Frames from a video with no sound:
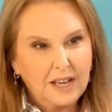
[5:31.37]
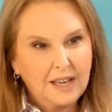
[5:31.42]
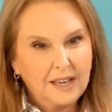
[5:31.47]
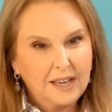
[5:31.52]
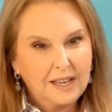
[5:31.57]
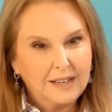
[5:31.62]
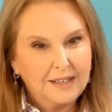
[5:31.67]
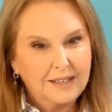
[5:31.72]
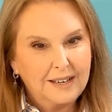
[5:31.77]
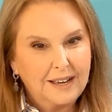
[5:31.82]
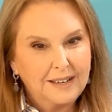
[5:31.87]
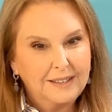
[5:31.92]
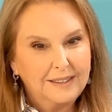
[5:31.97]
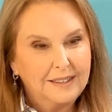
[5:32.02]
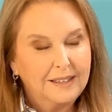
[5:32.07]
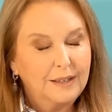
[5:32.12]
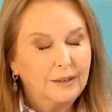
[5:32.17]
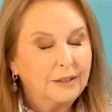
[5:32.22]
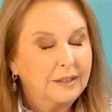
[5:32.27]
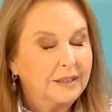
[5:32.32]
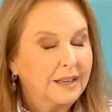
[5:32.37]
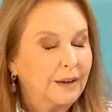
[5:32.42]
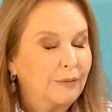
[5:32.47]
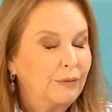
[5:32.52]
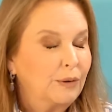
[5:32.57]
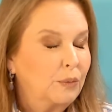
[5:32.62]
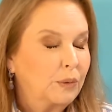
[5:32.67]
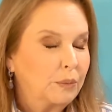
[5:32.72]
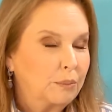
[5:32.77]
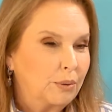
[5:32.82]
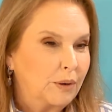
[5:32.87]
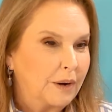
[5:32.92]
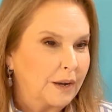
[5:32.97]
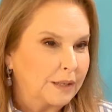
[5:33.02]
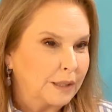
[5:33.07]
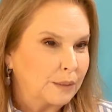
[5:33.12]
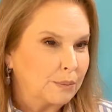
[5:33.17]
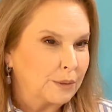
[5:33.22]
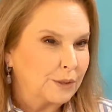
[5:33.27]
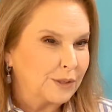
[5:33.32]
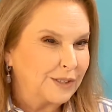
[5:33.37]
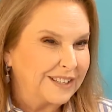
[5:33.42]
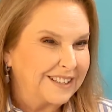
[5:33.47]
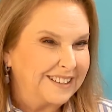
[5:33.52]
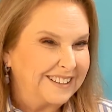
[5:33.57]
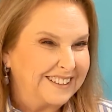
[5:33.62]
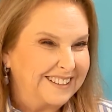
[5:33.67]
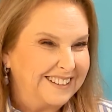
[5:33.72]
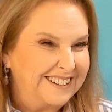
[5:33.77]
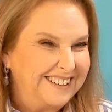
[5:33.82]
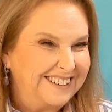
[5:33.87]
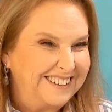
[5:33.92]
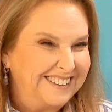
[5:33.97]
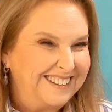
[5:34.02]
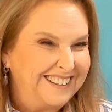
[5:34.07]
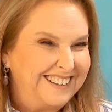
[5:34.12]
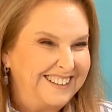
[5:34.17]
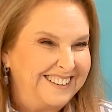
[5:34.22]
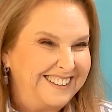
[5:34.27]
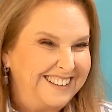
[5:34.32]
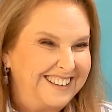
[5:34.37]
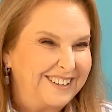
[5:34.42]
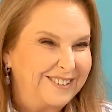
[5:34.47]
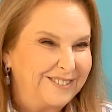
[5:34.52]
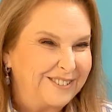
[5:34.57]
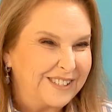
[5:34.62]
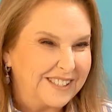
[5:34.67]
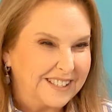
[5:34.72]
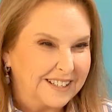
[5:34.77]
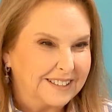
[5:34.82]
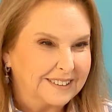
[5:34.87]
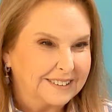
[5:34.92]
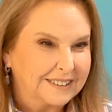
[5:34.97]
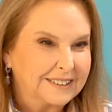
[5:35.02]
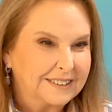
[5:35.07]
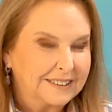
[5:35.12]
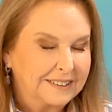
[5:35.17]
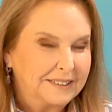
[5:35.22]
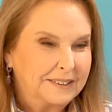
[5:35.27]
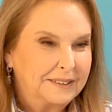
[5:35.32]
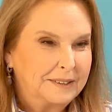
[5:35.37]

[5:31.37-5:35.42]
And I think everyone prospers in the end result.